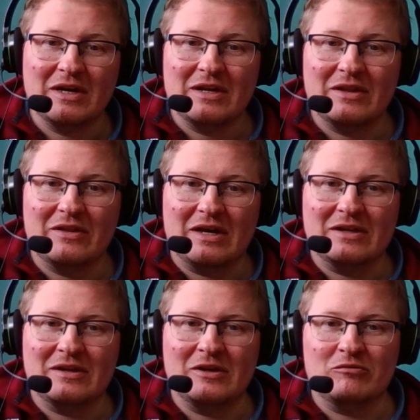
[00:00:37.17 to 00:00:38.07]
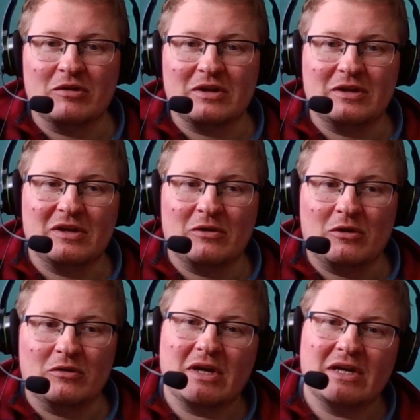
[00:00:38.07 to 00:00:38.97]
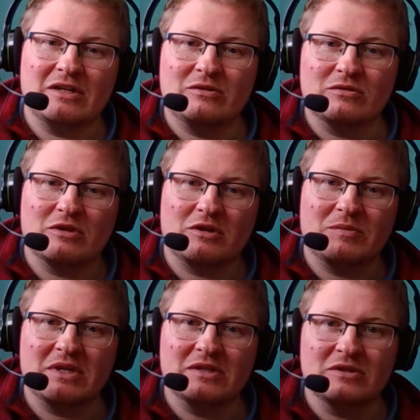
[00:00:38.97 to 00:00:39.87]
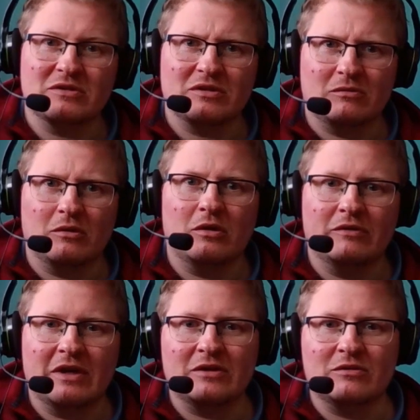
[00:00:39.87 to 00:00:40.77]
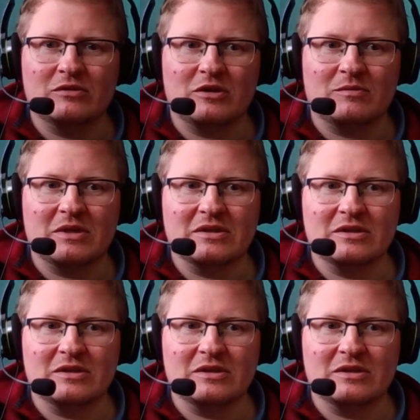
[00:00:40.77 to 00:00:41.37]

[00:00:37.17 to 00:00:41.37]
that they're running all anti-2-star bases, or a lot of anti-2-star bases.